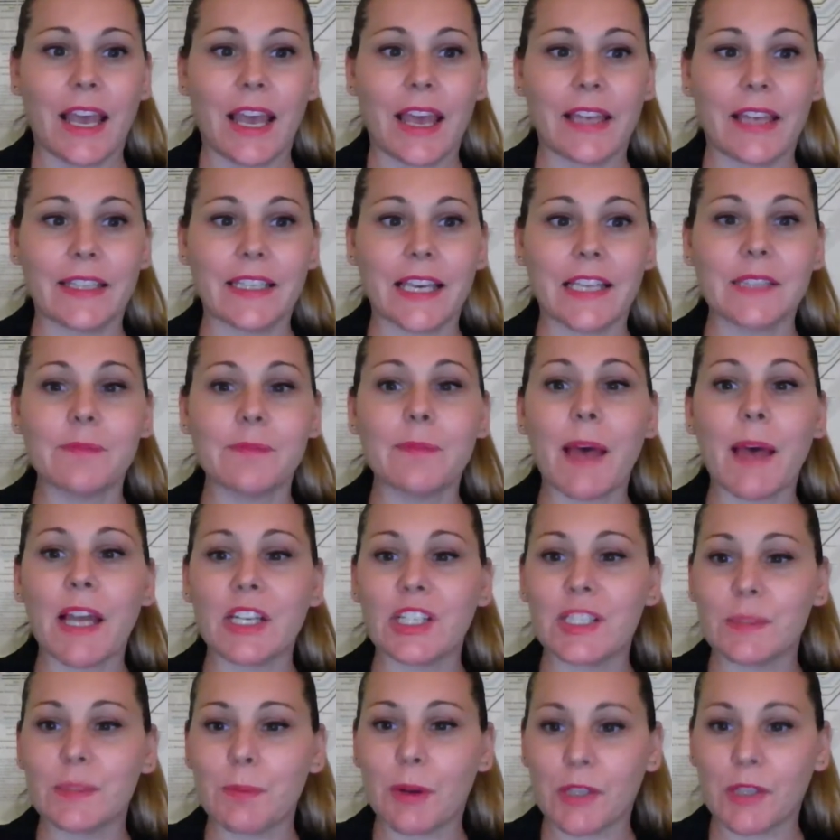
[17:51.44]
As
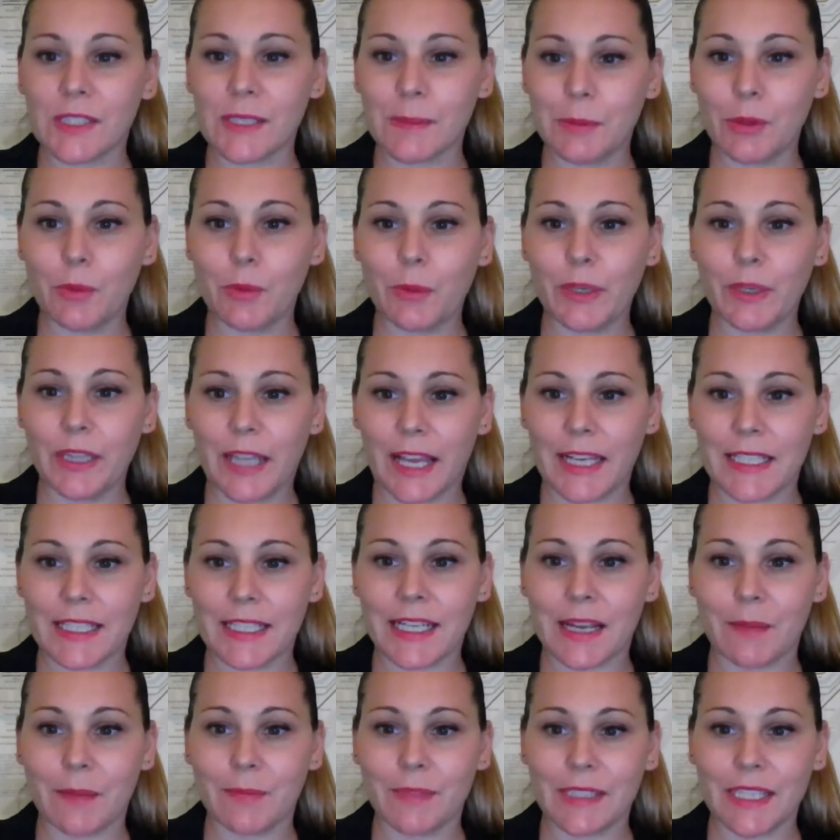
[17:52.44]
much as possible, we'd like
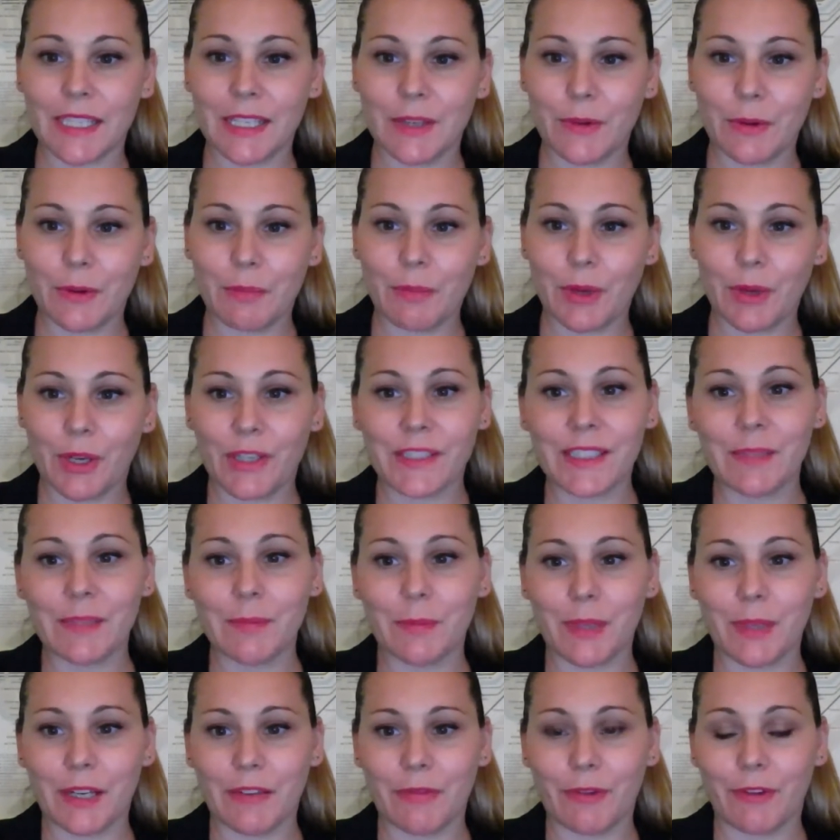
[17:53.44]
to come see you in
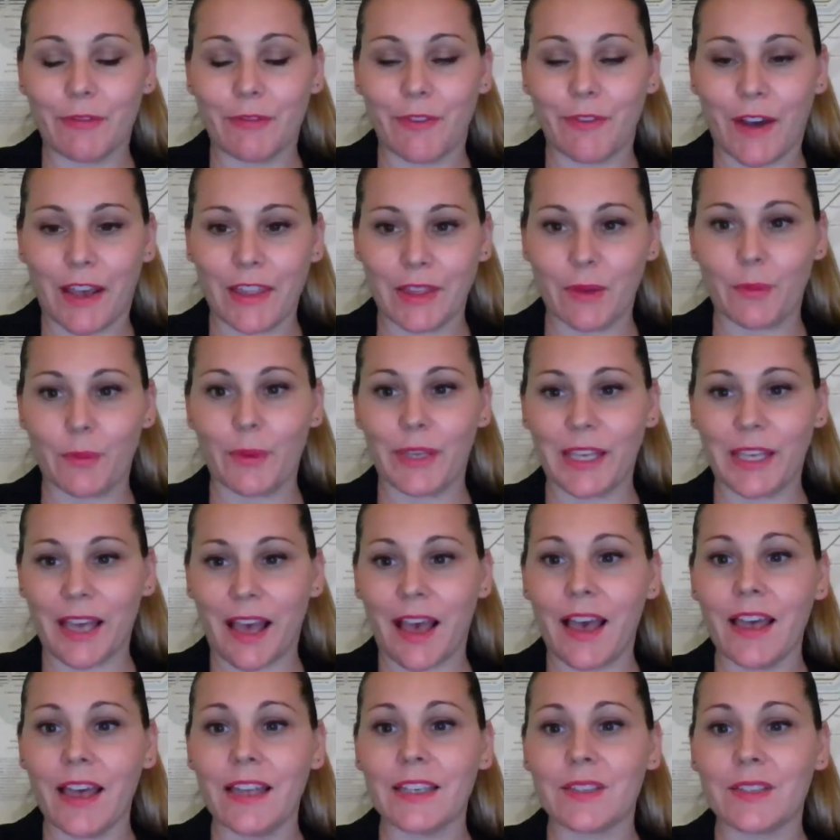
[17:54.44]
person, but if we find that we
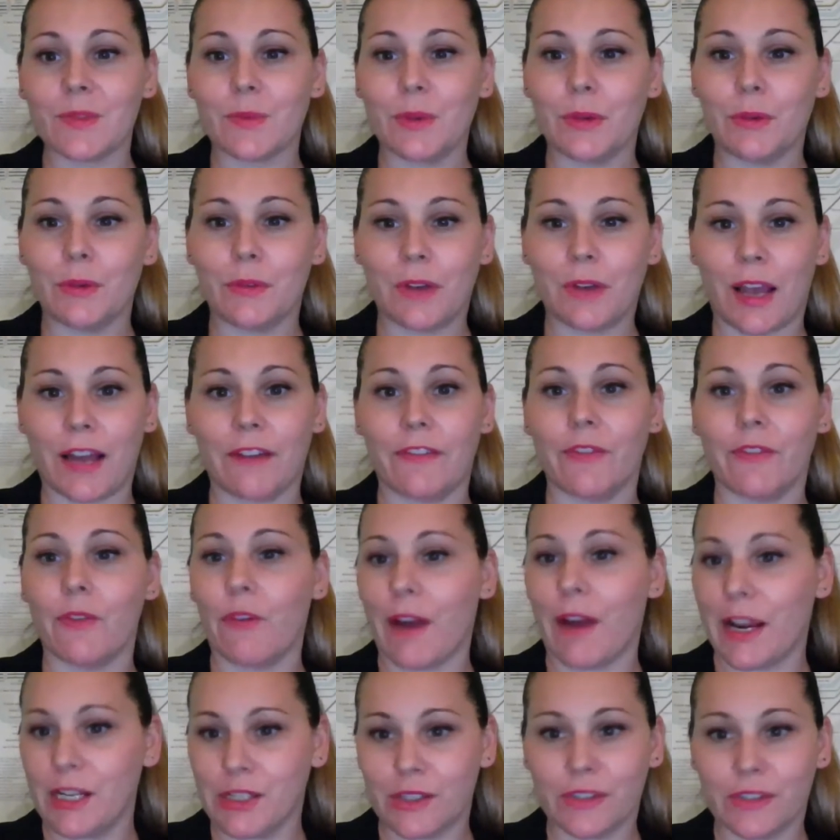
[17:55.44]
can't, we'll kind of
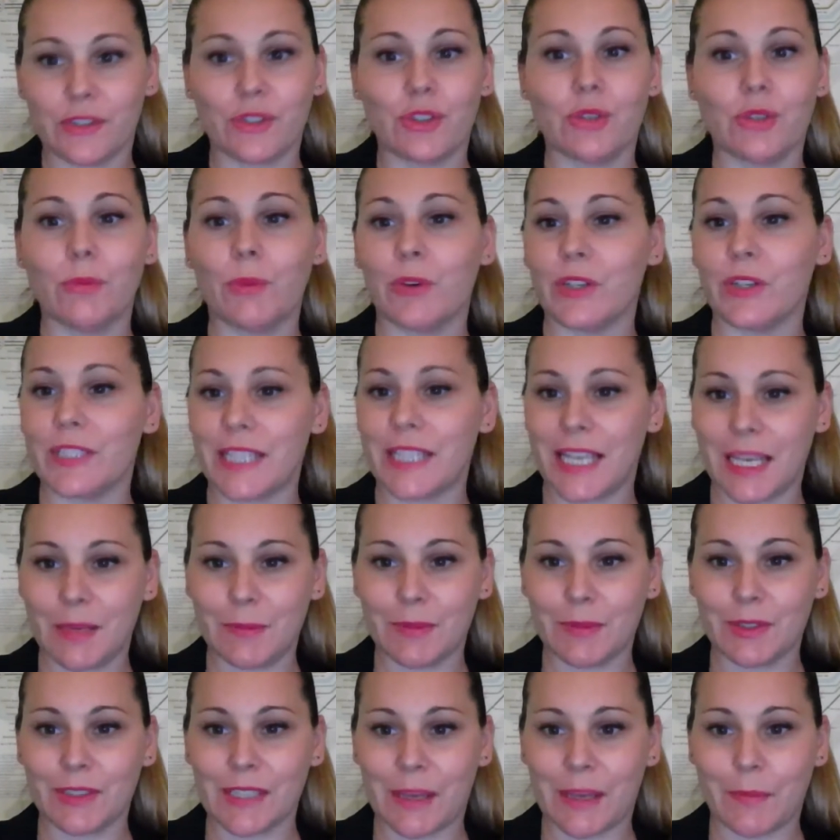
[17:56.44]
arrange a Zoom or a
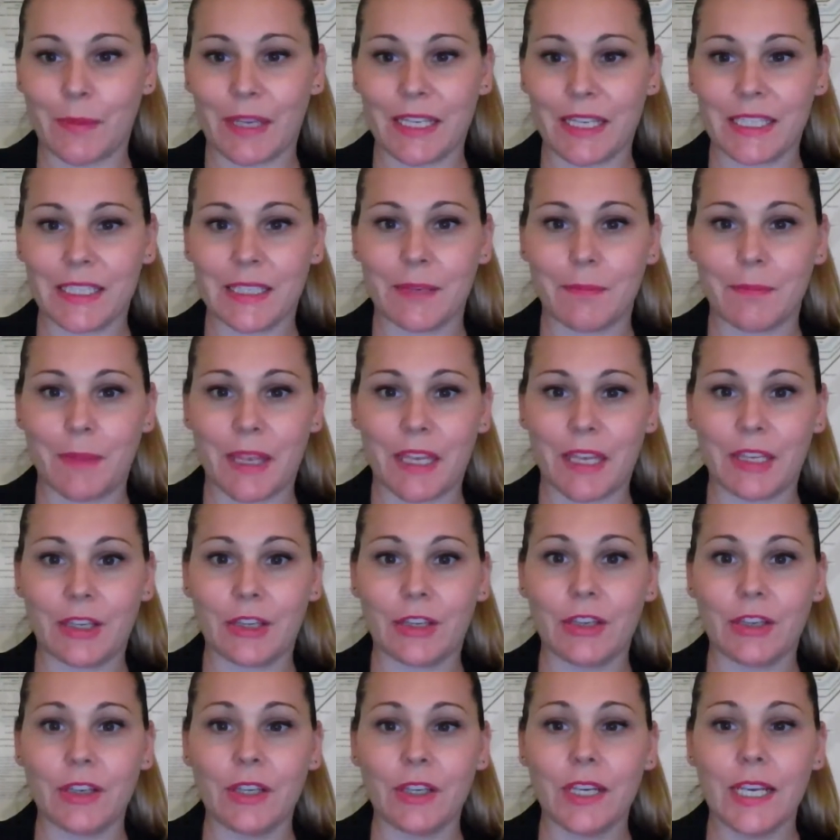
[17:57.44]
Teams or something to meet
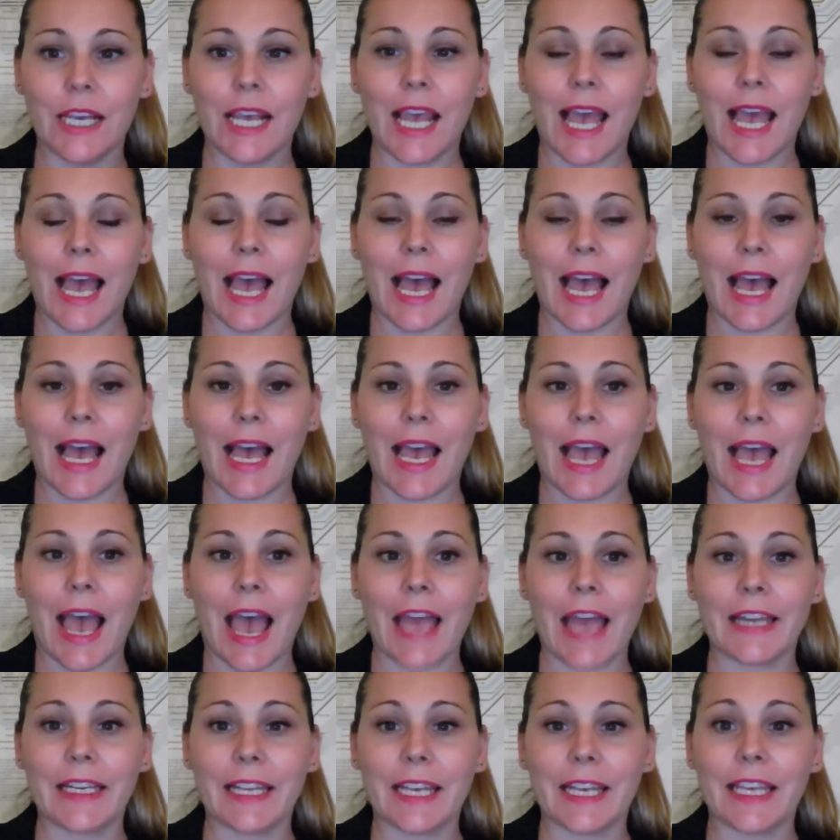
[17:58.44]
you.
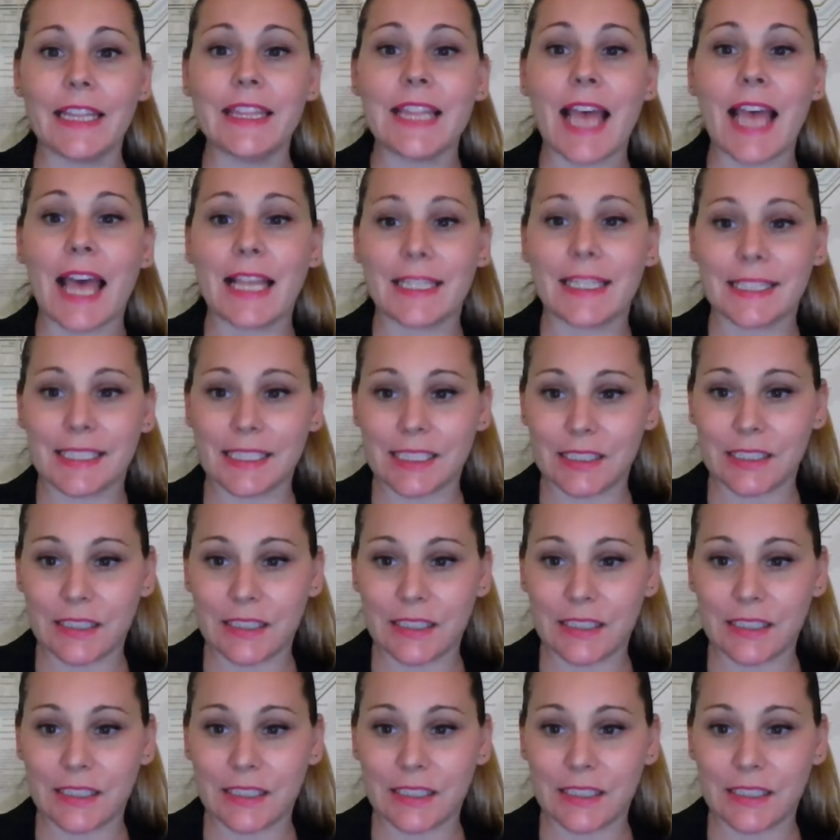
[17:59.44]
And in that